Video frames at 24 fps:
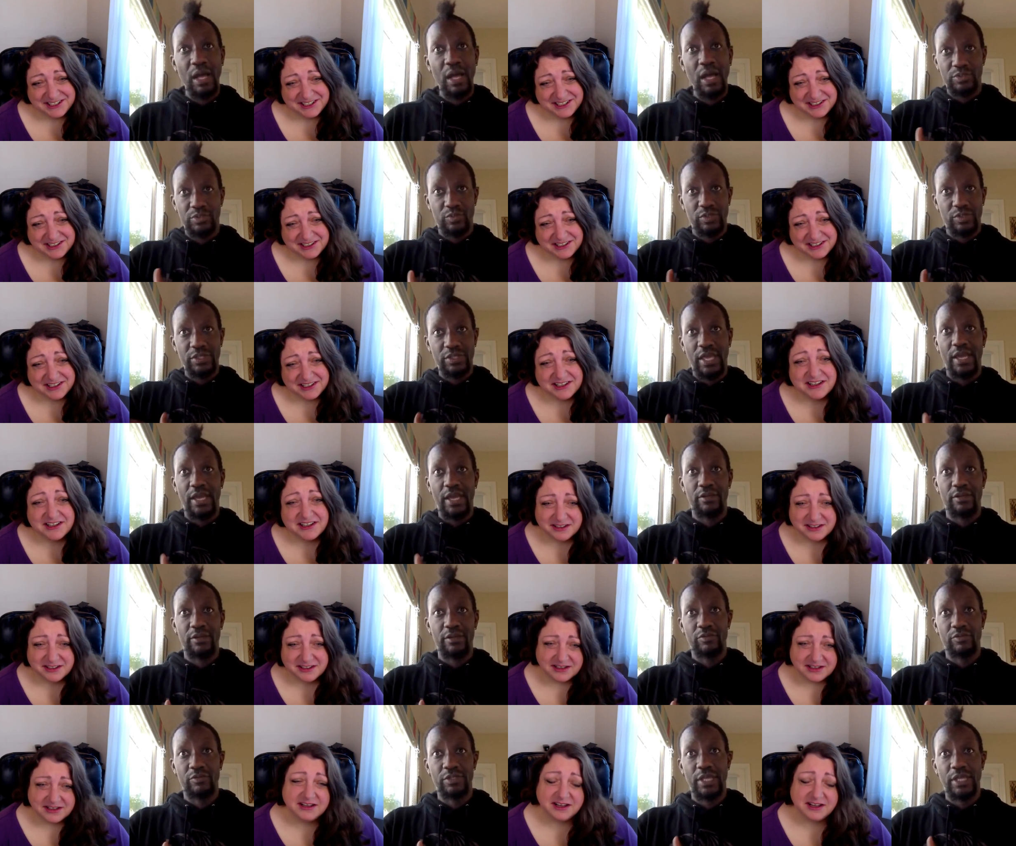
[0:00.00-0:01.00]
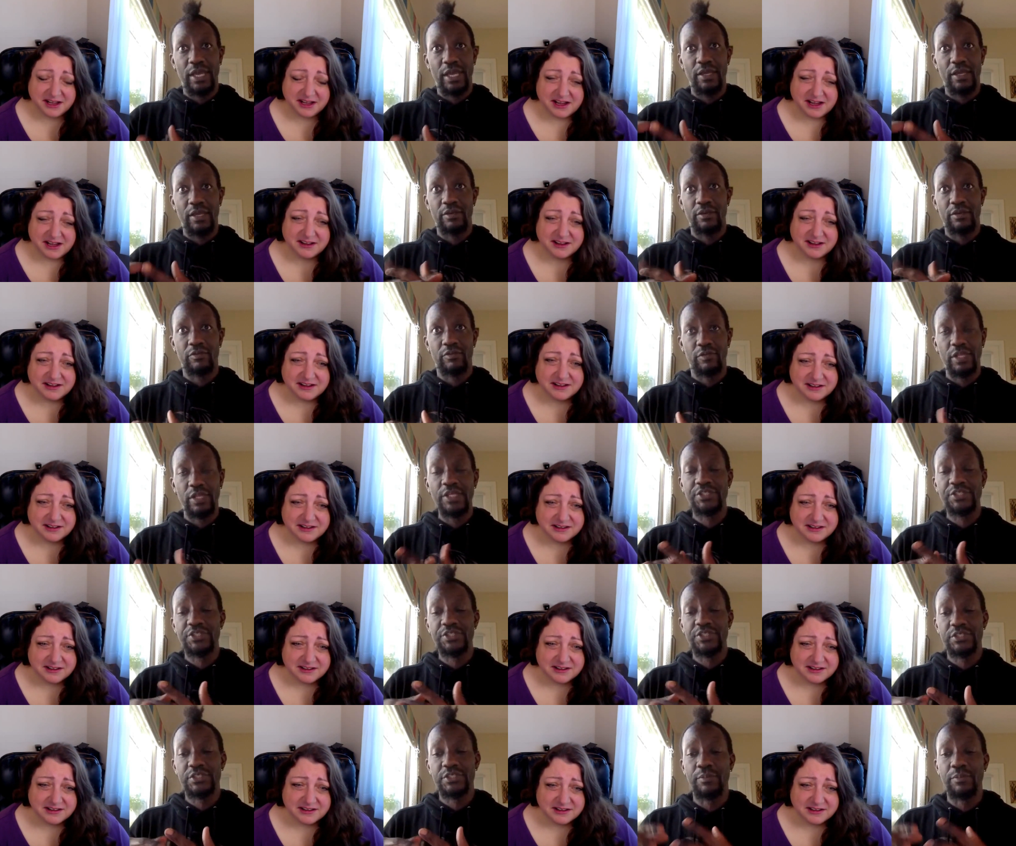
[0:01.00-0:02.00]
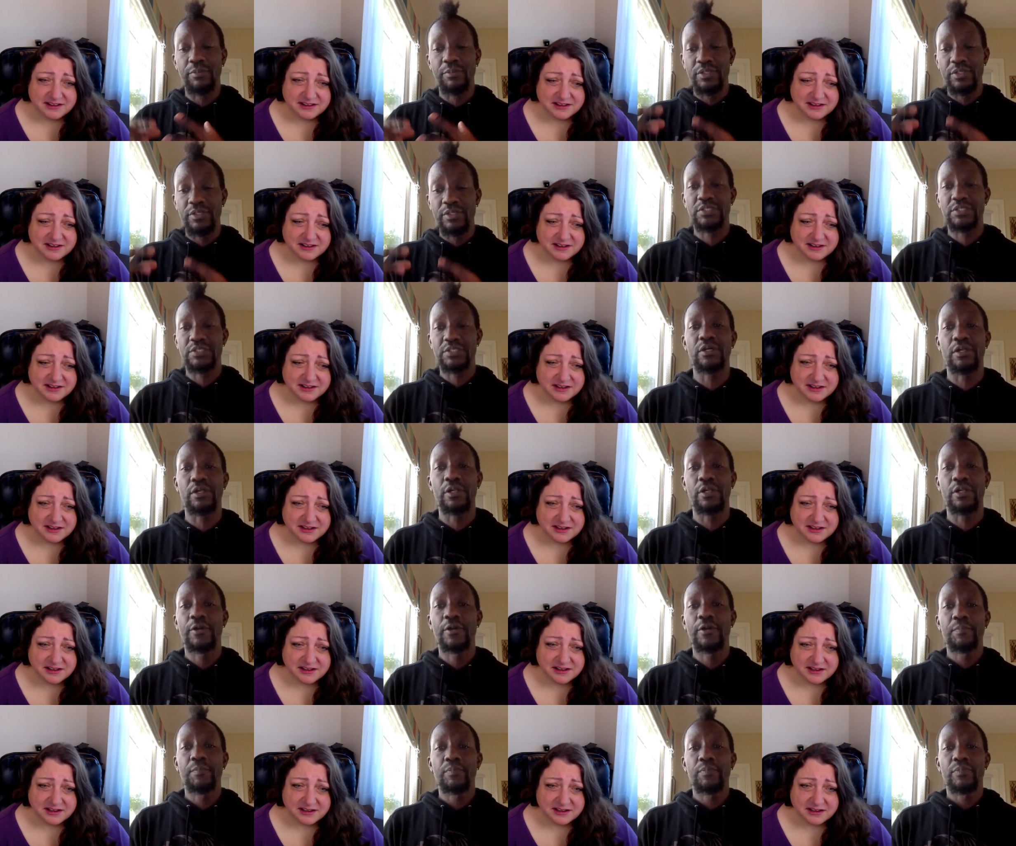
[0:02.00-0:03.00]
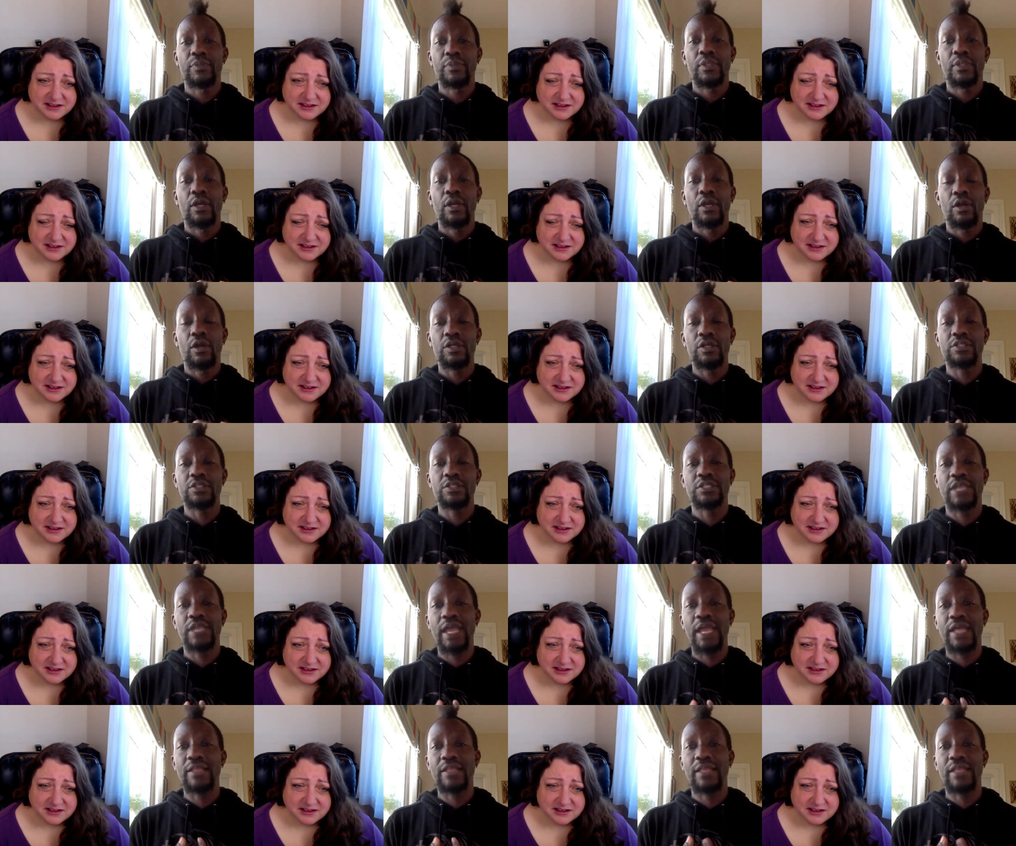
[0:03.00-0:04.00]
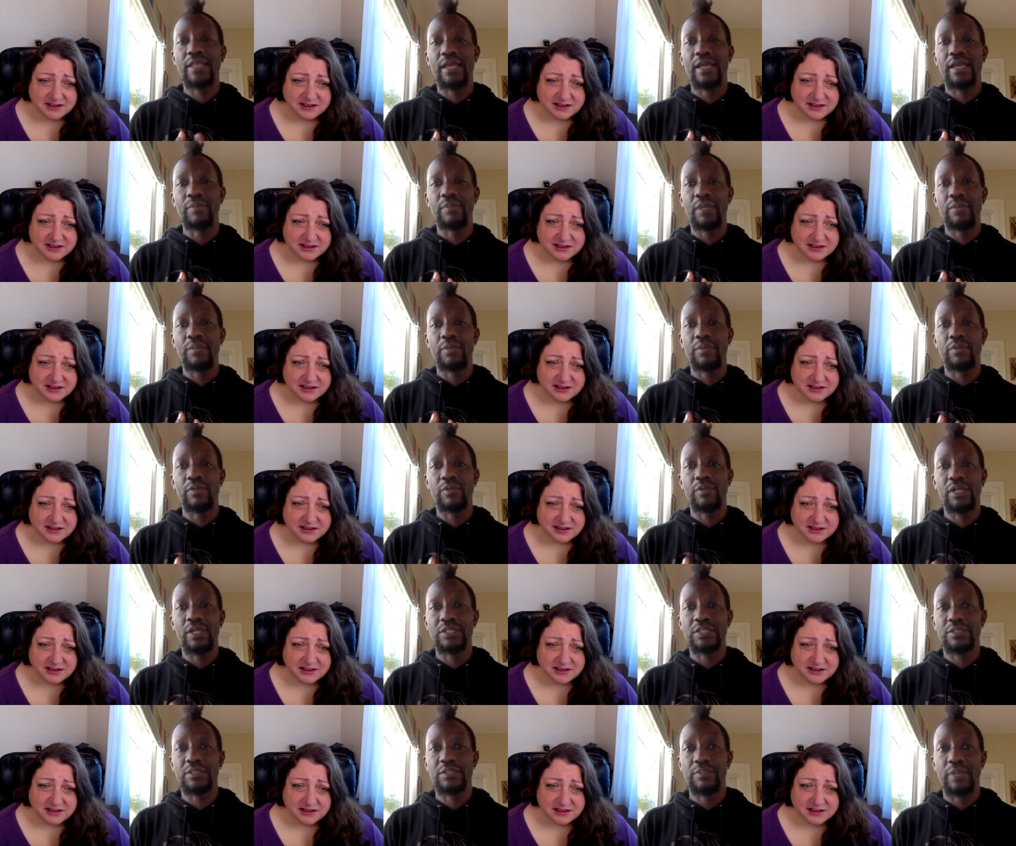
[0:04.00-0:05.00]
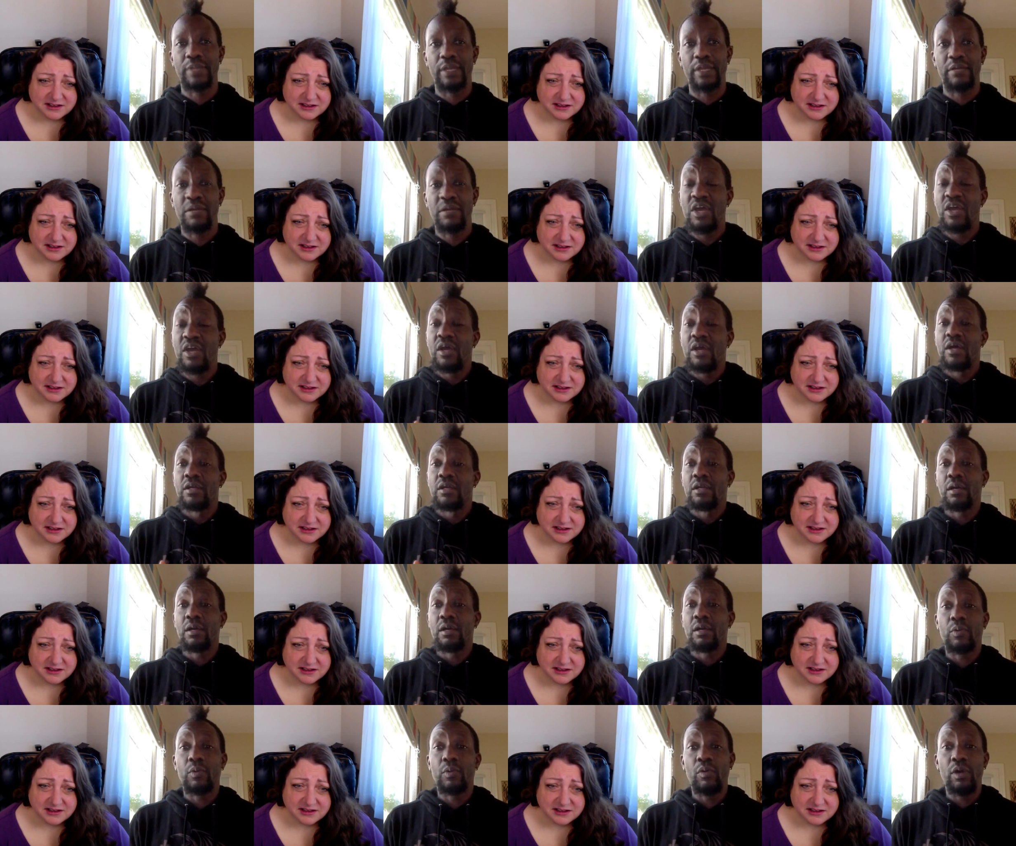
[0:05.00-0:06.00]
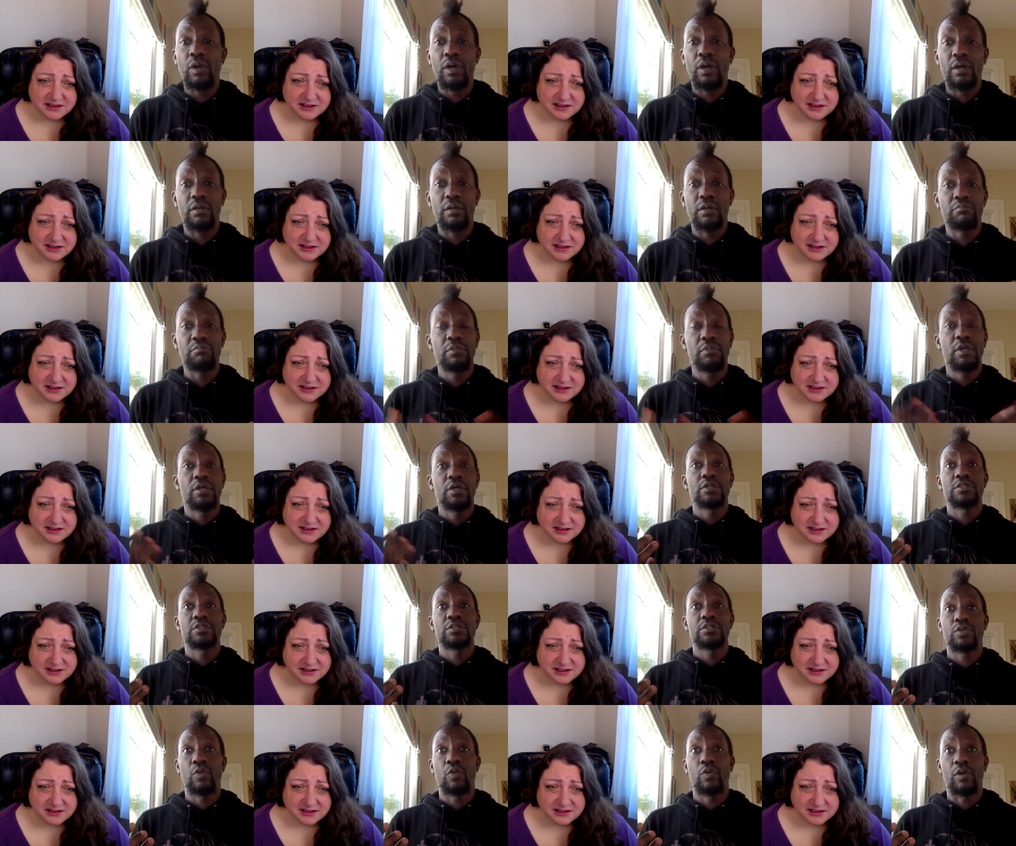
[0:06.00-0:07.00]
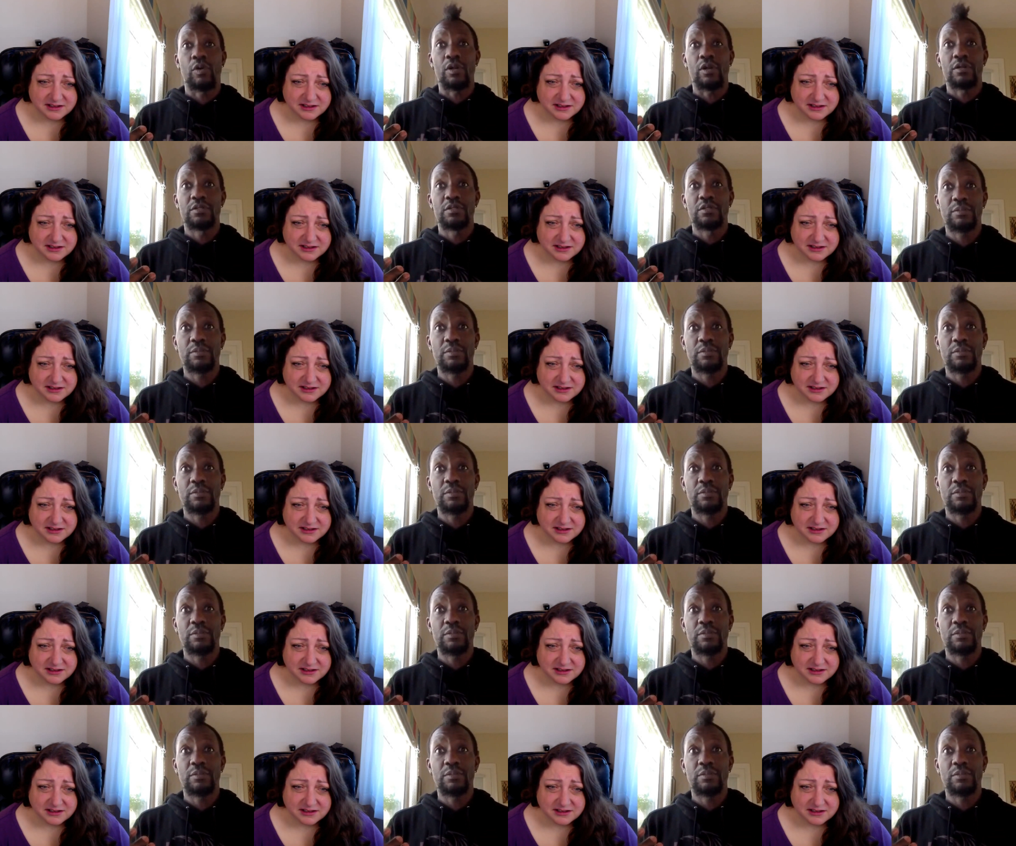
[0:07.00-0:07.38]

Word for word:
Speaker 1: problems with that yeah. that relationship, but still, her saying that it made me realize I'm like, number one, score.